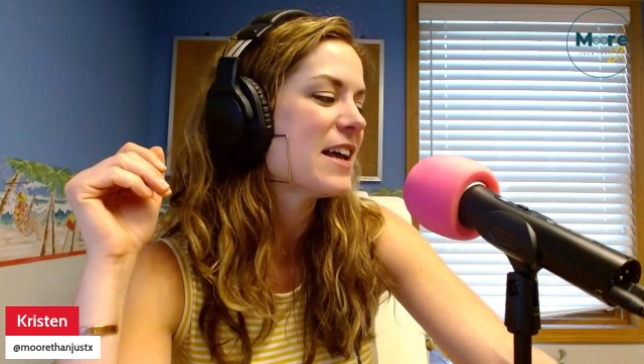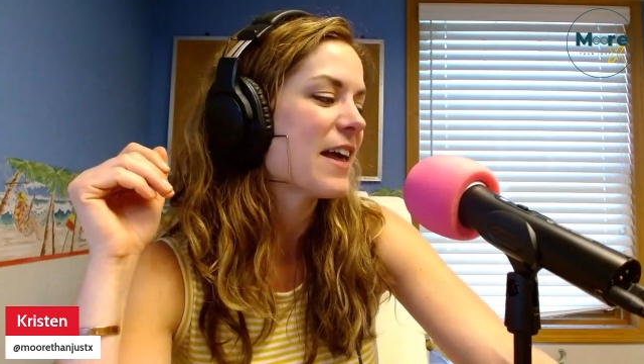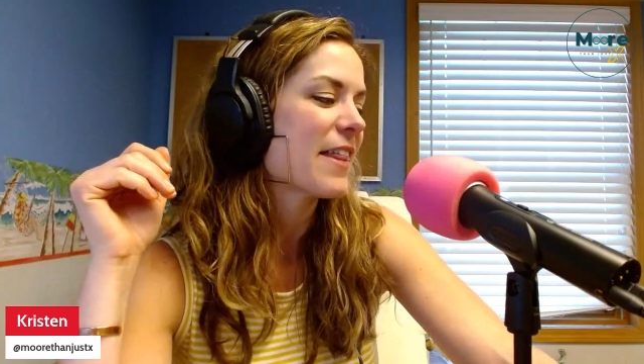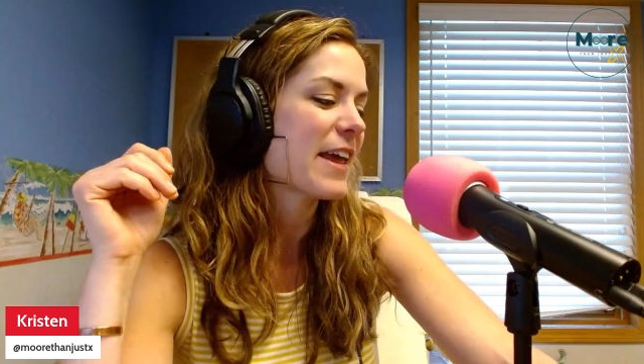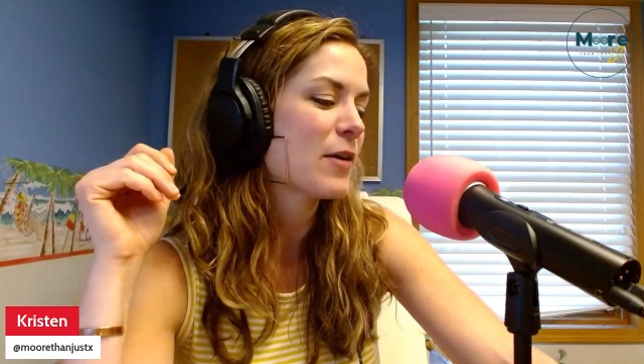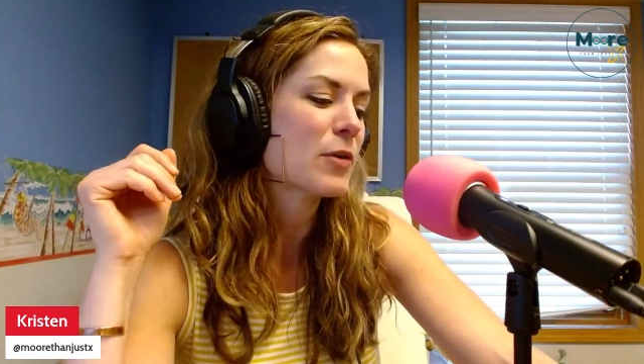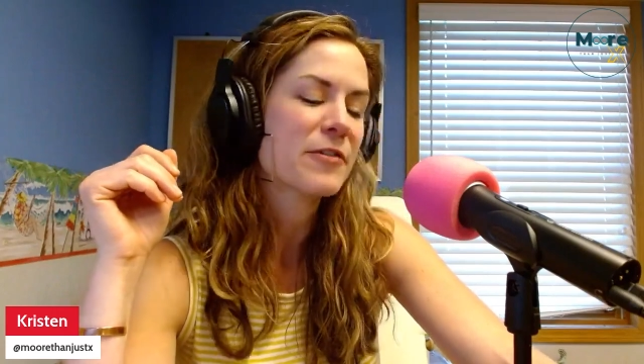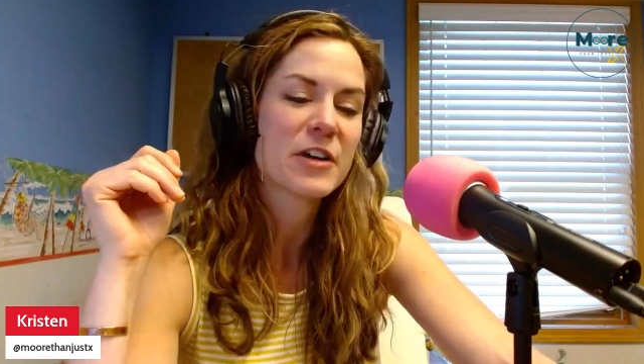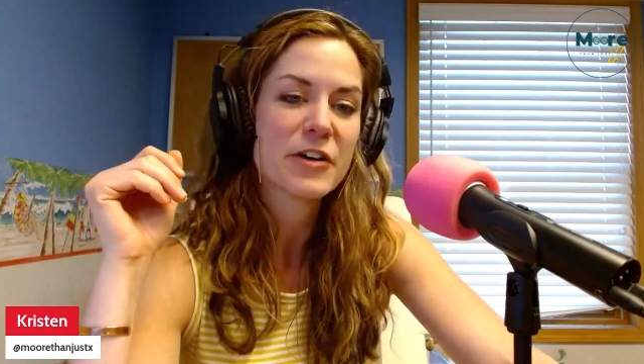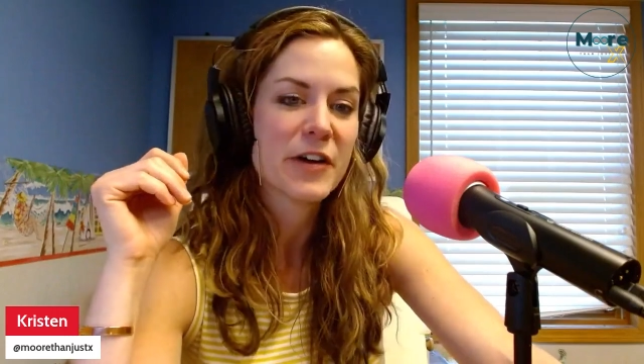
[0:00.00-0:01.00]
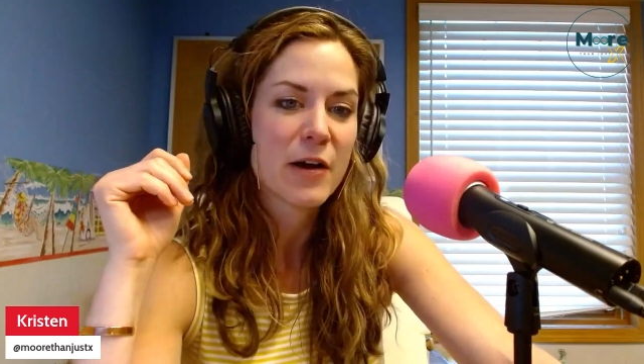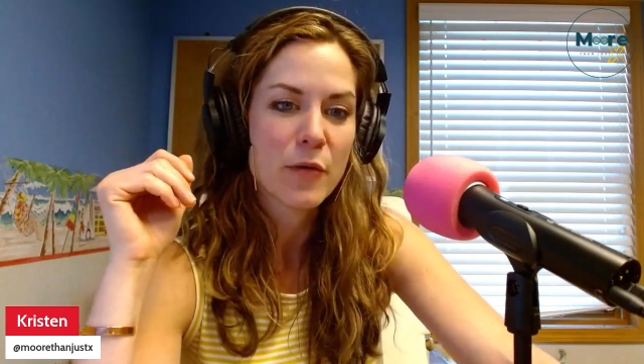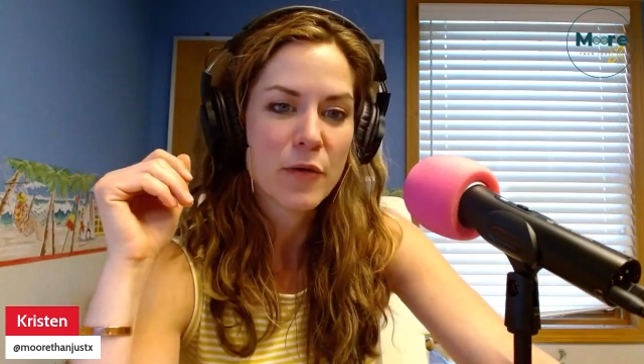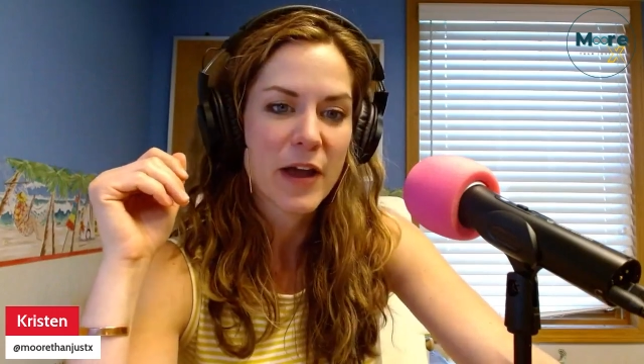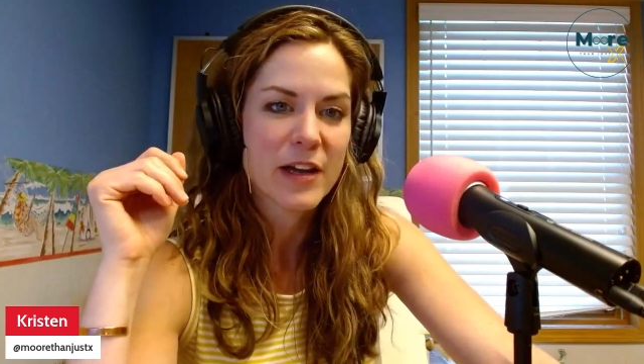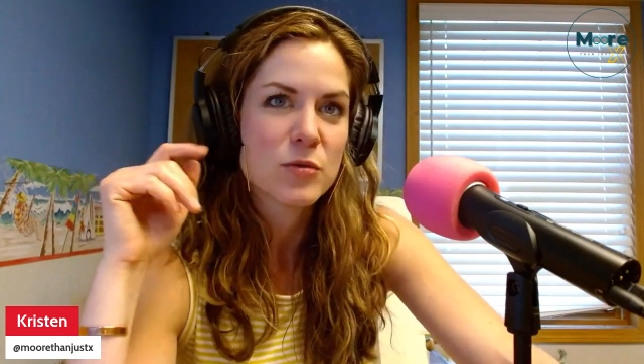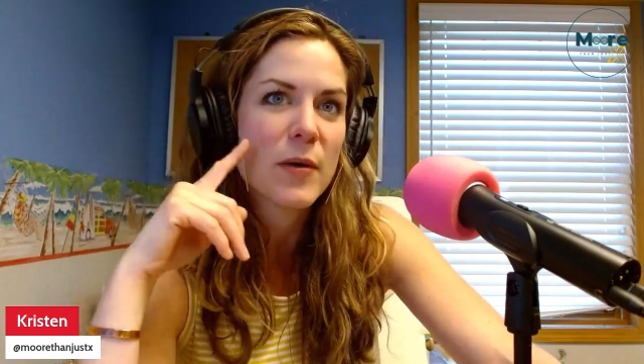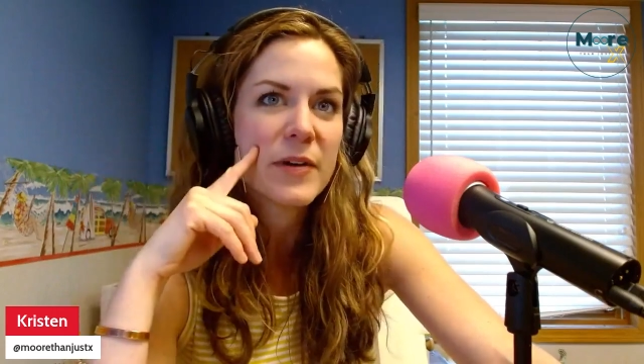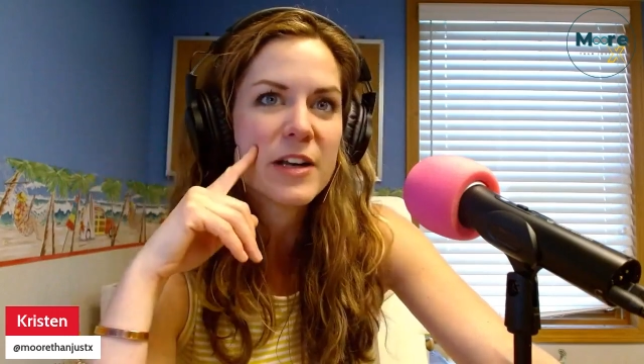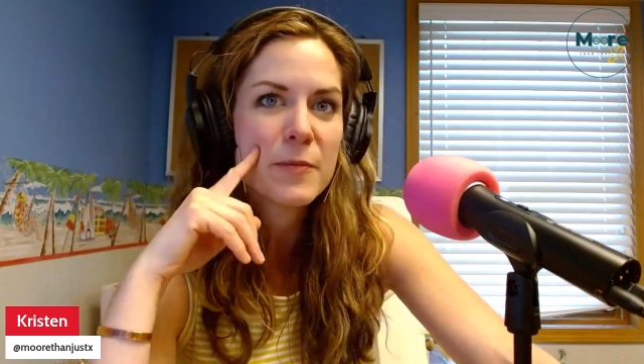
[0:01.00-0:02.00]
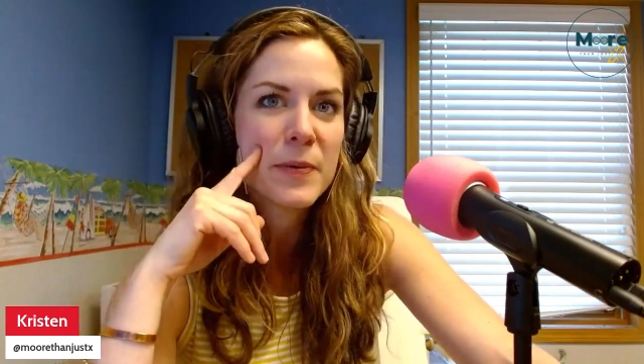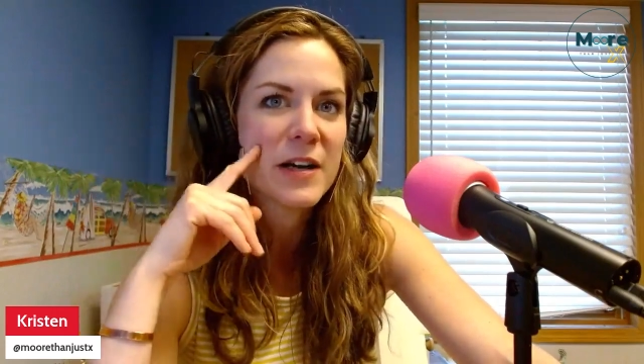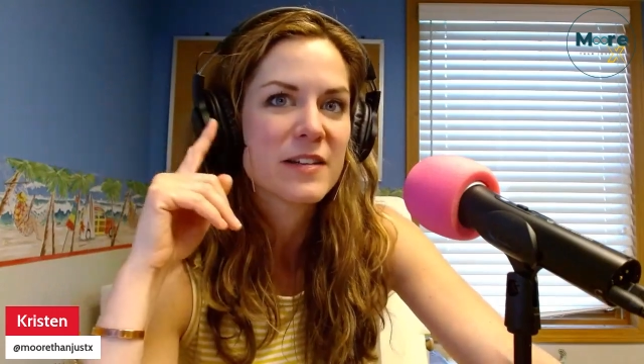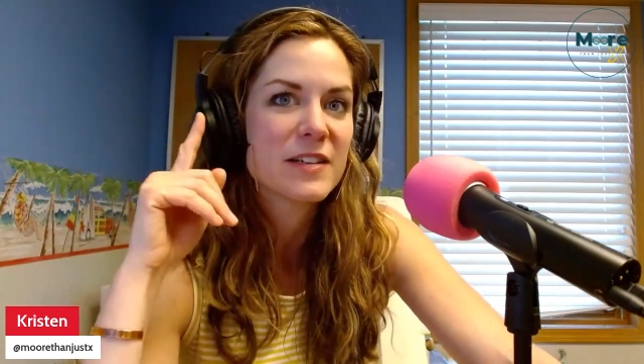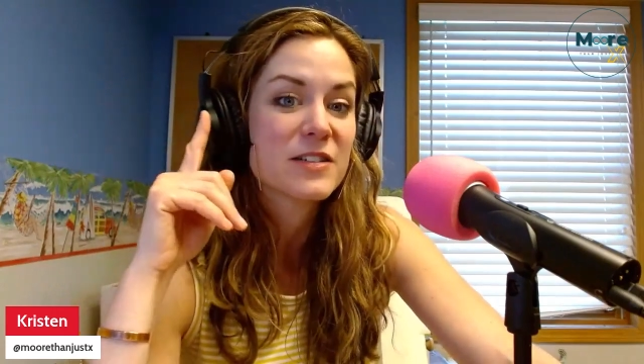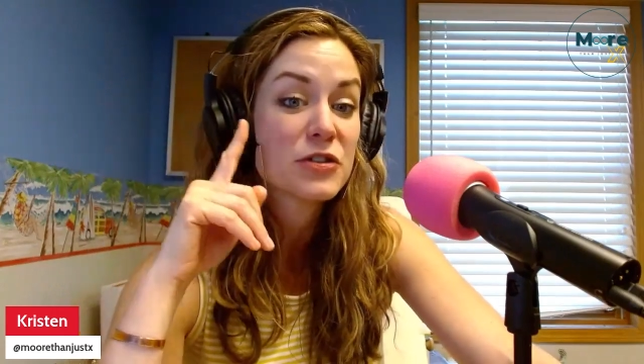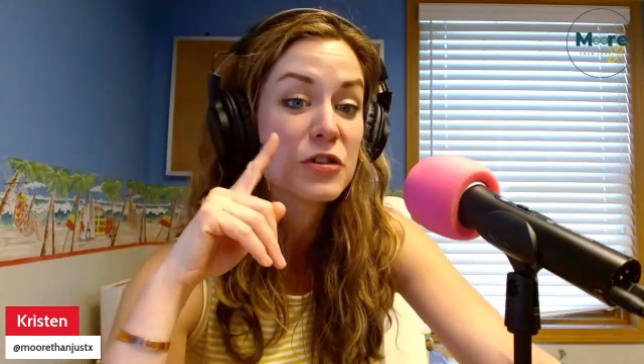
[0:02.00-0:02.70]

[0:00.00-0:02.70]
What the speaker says: they were figuring out, okay, do I want to compare this